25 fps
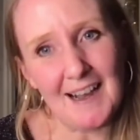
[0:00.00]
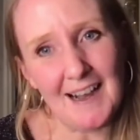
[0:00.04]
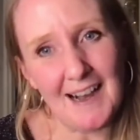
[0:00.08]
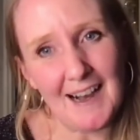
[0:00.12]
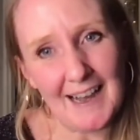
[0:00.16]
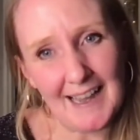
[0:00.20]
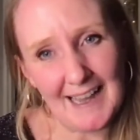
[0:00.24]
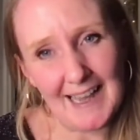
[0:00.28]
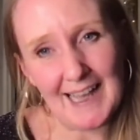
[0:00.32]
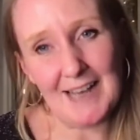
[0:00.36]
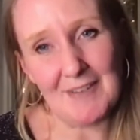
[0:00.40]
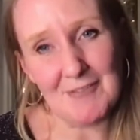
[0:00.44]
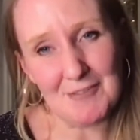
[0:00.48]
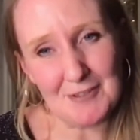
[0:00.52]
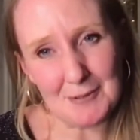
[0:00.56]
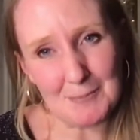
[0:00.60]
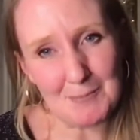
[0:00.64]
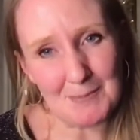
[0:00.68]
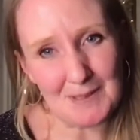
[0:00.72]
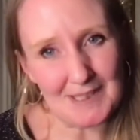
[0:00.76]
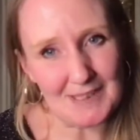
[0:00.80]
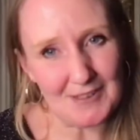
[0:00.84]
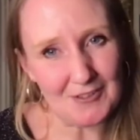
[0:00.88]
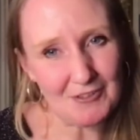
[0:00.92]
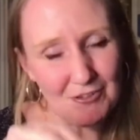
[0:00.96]
I haven't
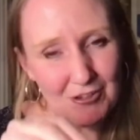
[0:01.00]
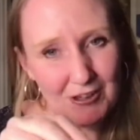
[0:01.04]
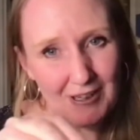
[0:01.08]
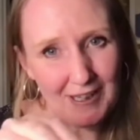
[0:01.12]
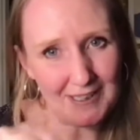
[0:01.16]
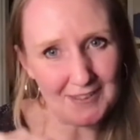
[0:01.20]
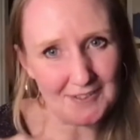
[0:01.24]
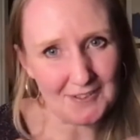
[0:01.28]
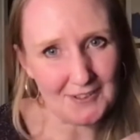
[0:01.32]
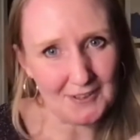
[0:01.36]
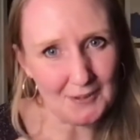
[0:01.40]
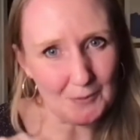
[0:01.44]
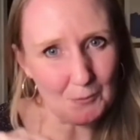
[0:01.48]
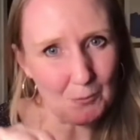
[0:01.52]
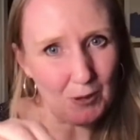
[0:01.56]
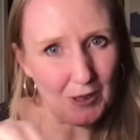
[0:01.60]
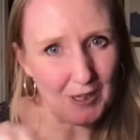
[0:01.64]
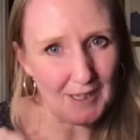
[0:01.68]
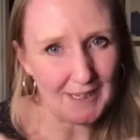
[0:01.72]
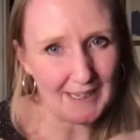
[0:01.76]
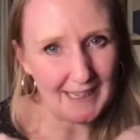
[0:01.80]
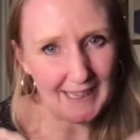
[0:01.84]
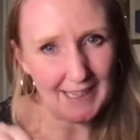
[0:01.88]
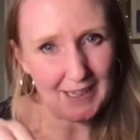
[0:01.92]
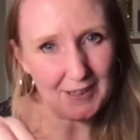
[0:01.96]
been trying to
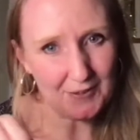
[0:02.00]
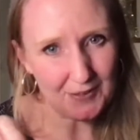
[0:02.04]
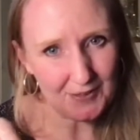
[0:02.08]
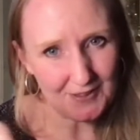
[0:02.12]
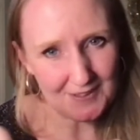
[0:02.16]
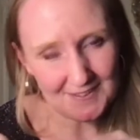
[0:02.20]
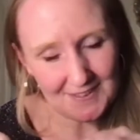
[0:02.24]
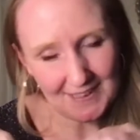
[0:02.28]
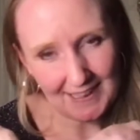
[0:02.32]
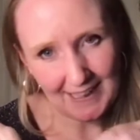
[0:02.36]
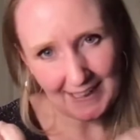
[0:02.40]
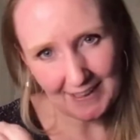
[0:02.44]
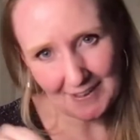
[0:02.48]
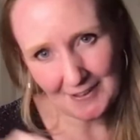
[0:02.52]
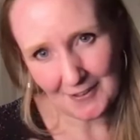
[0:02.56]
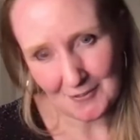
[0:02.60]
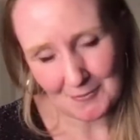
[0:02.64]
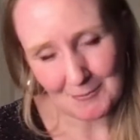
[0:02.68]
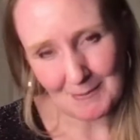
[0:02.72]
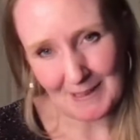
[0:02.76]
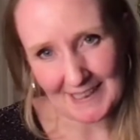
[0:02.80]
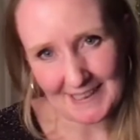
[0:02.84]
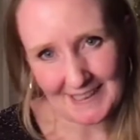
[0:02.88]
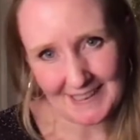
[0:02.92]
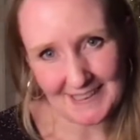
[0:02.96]
work out the tech of
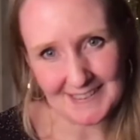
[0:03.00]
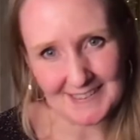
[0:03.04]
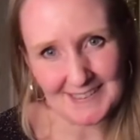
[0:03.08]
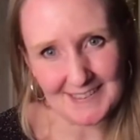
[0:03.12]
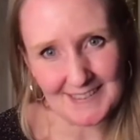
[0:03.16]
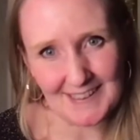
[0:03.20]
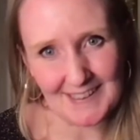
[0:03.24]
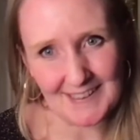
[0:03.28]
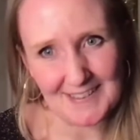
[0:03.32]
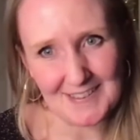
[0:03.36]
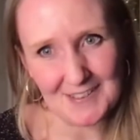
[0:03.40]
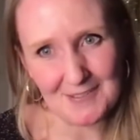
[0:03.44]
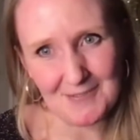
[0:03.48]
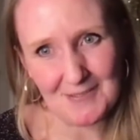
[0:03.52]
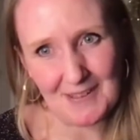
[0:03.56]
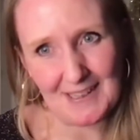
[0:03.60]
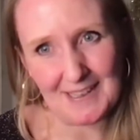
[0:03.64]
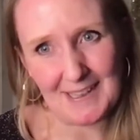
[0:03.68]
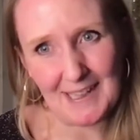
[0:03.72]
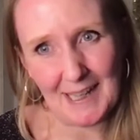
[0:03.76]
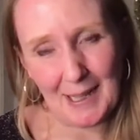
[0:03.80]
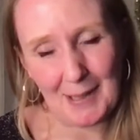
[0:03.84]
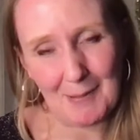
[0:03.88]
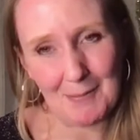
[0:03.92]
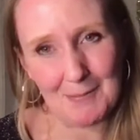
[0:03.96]
making tonight's
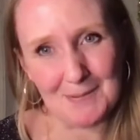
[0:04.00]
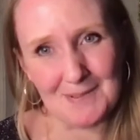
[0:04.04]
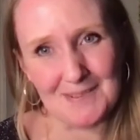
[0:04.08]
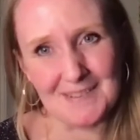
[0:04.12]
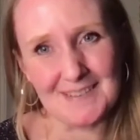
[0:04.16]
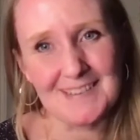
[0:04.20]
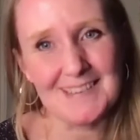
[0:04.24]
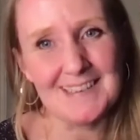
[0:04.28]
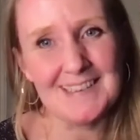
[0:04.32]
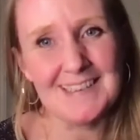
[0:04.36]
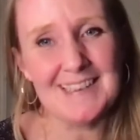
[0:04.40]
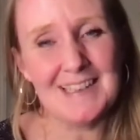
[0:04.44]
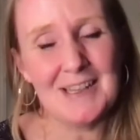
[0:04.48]
event happen,